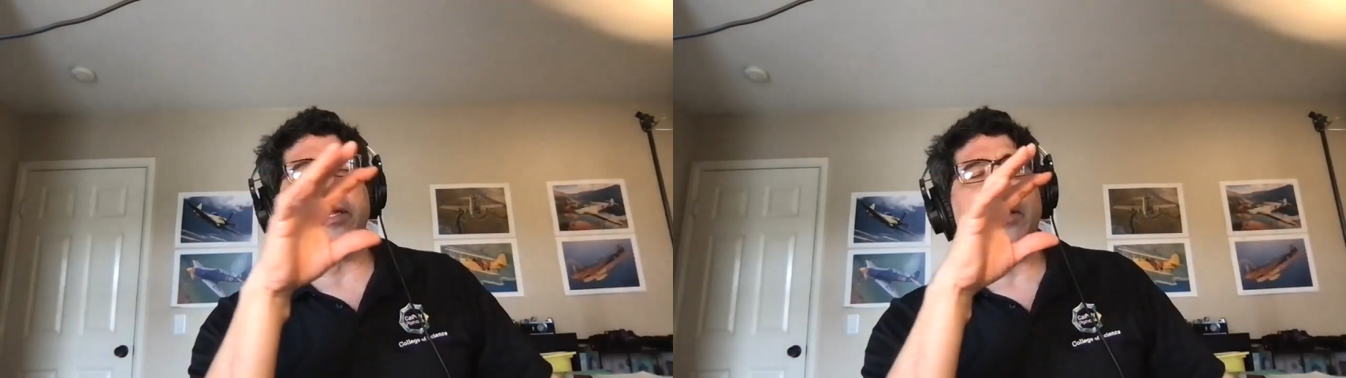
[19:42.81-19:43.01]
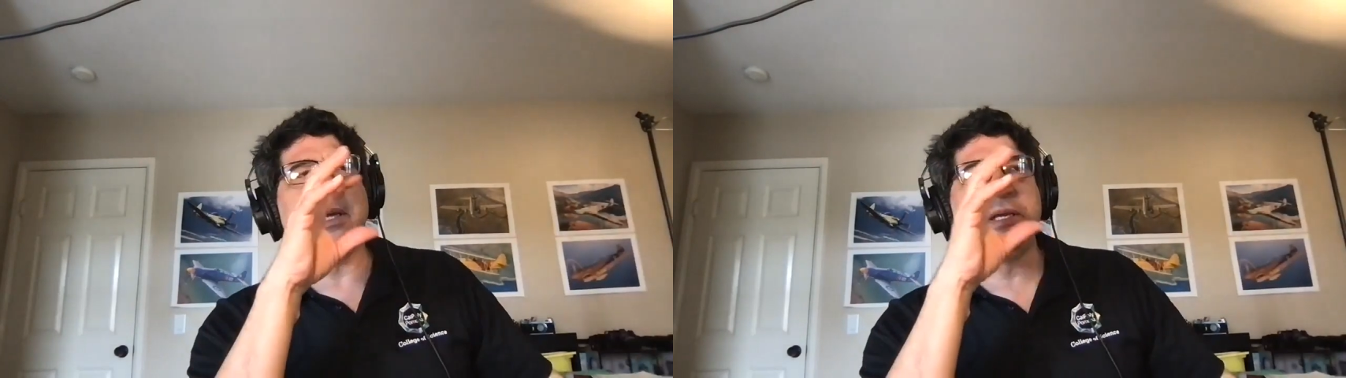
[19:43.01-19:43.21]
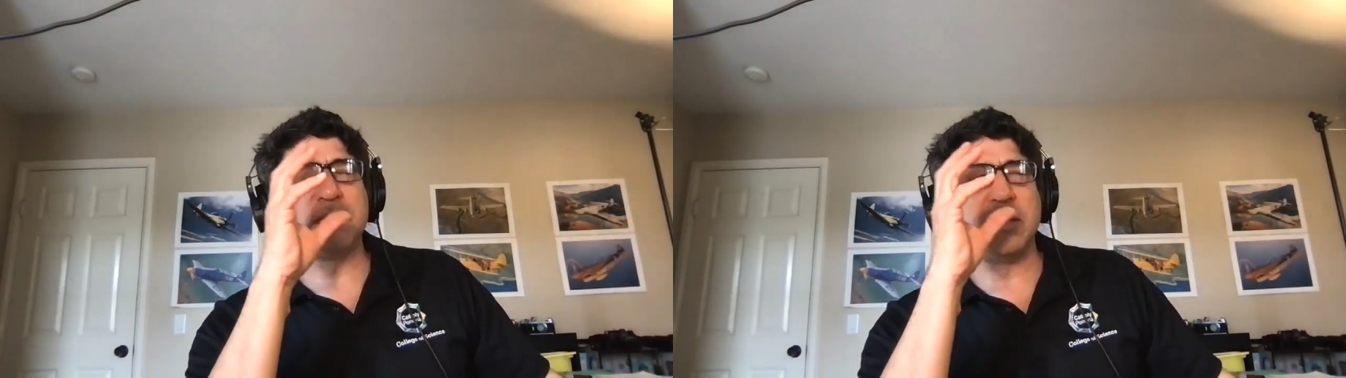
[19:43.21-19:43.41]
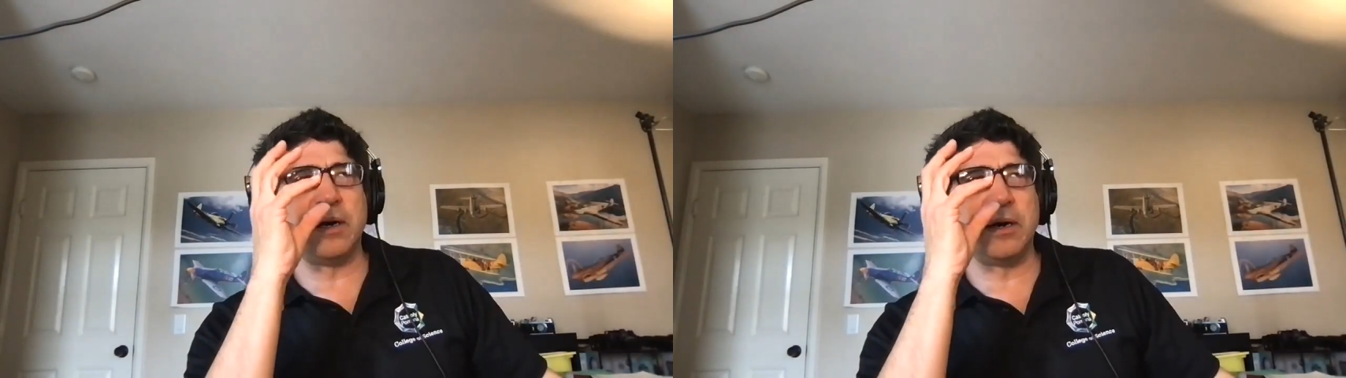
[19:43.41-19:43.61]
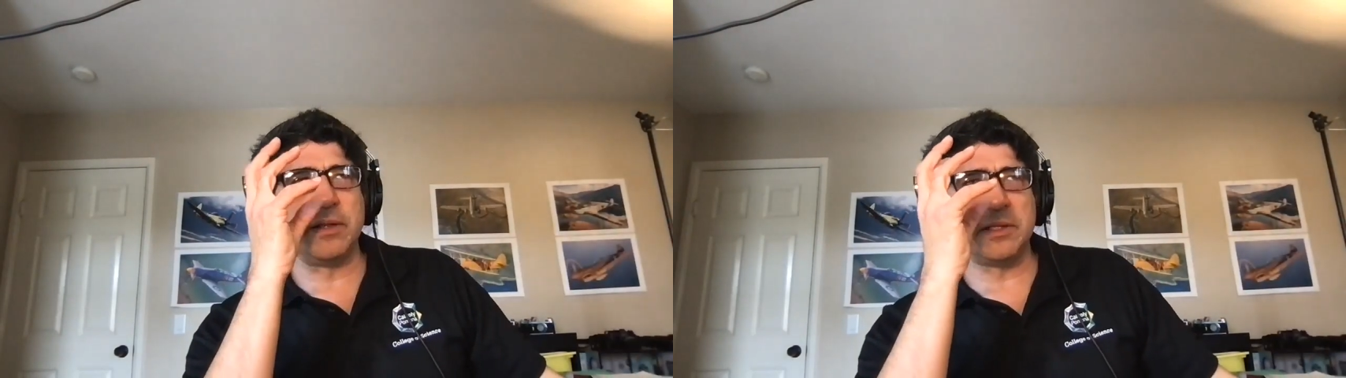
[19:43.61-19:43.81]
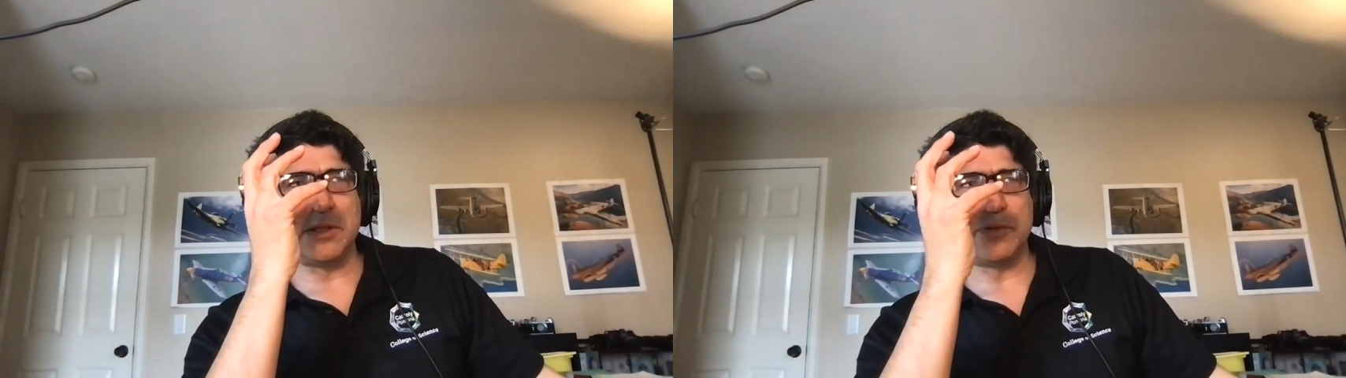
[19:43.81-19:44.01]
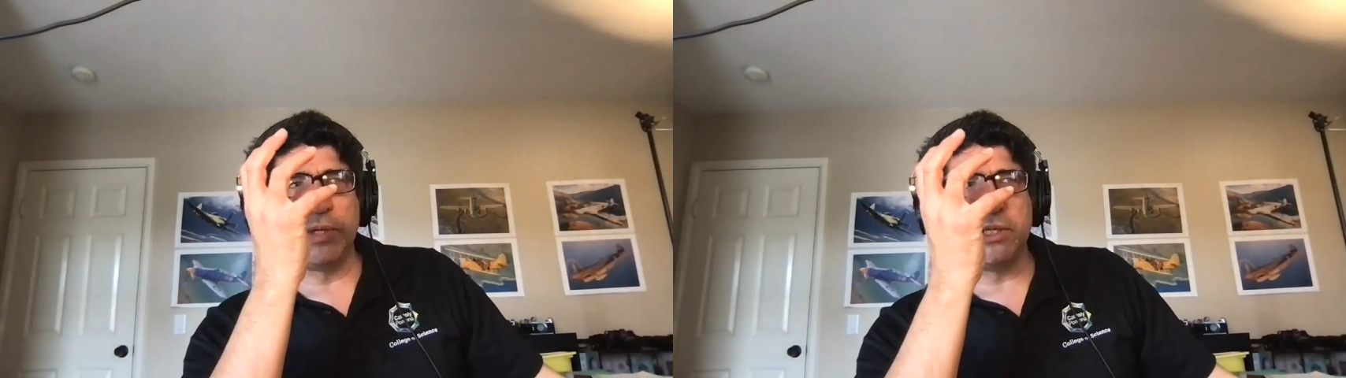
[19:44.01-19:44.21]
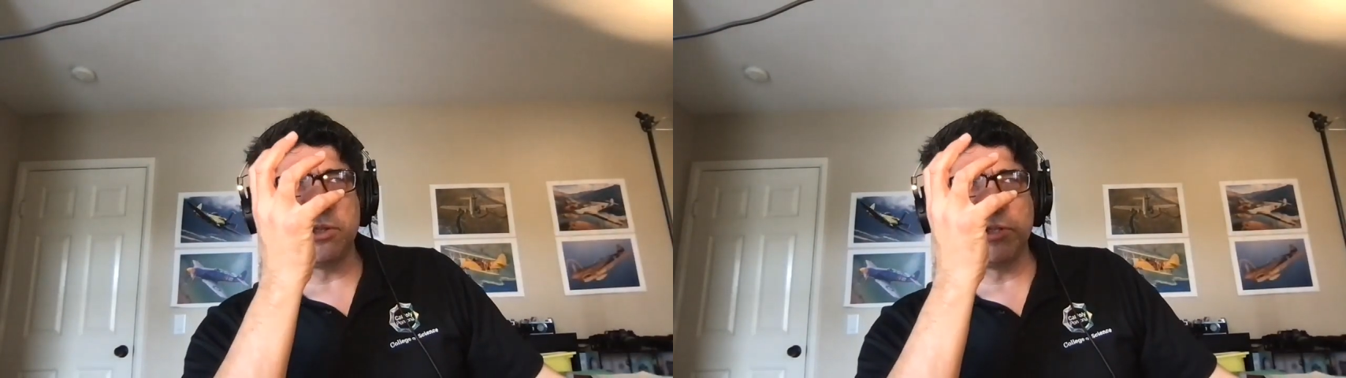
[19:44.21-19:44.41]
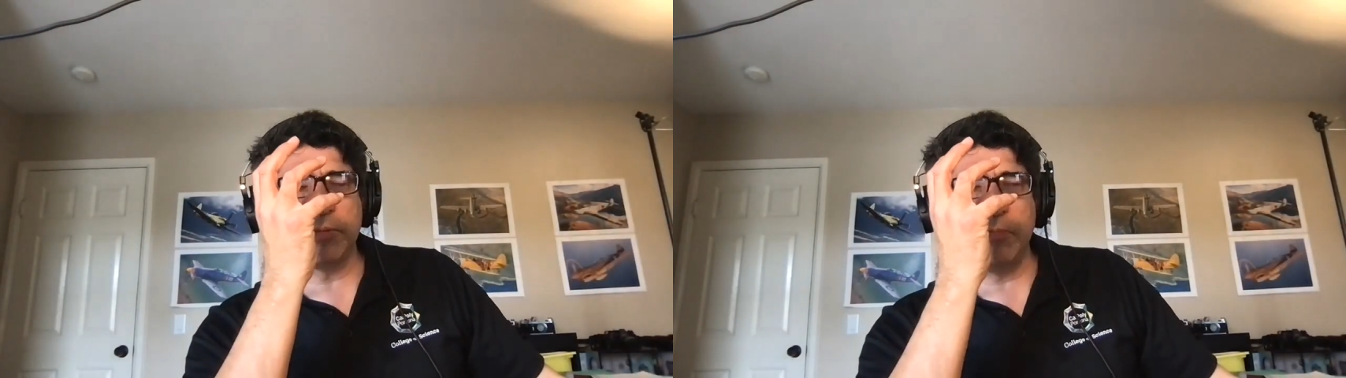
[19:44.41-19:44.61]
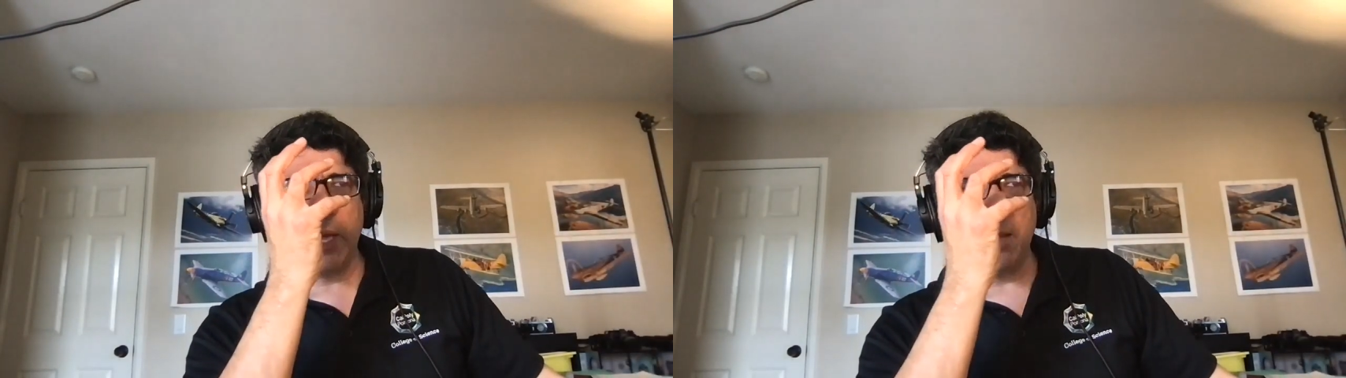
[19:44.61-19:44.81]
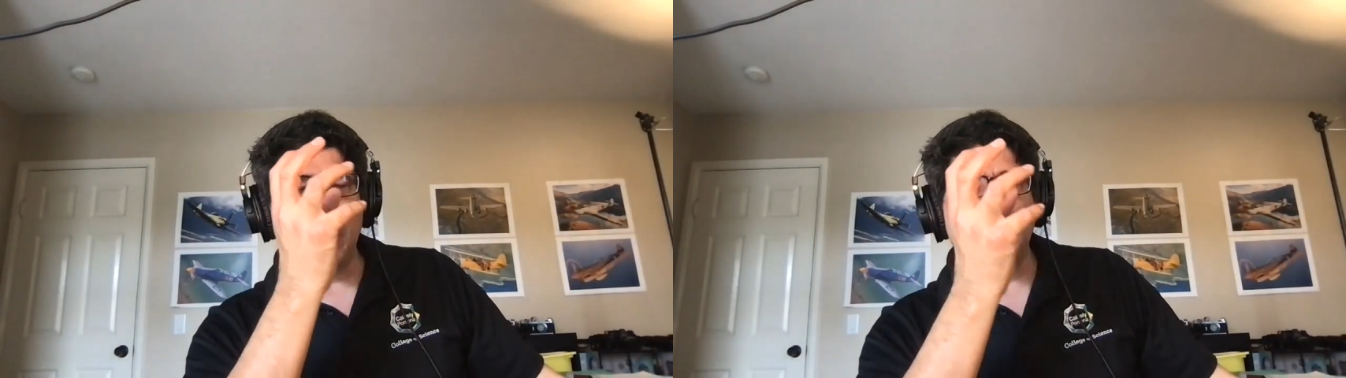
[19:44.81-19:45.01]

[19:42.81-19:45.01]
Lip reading: And this is research maybe in